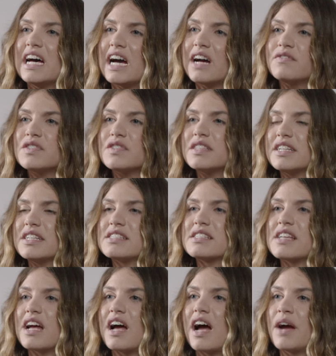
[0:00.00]
After
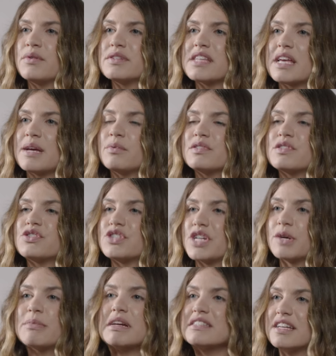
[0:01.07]
this, I was able to
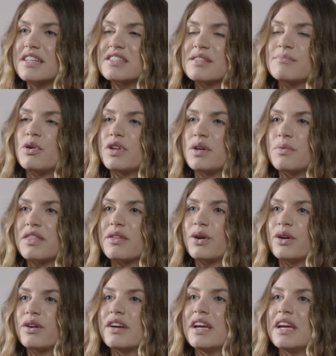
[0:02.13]
share my testimony with
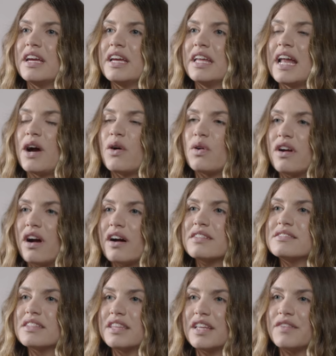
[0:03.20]
her and how
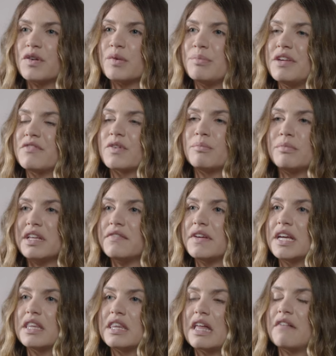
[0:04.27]
God delivered me from
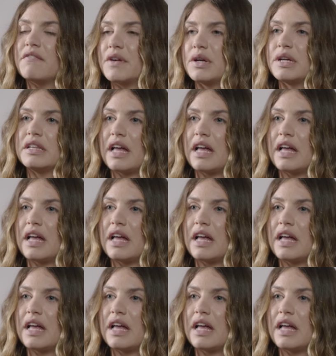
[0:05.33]
living in that very